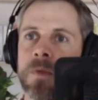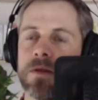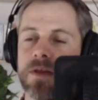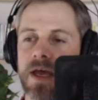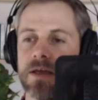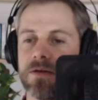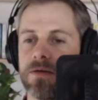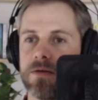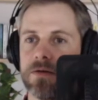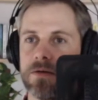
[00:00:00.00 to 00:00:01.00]
that,
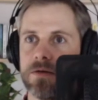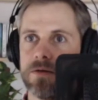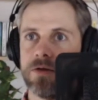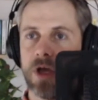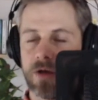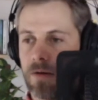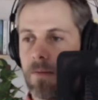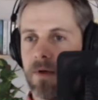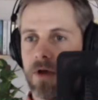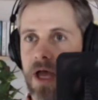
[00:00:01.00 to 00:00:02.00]
you know,
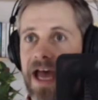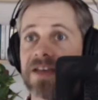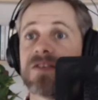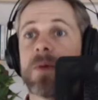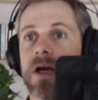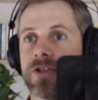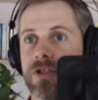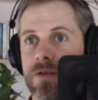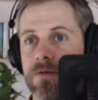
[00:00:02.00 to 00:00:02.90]
as much,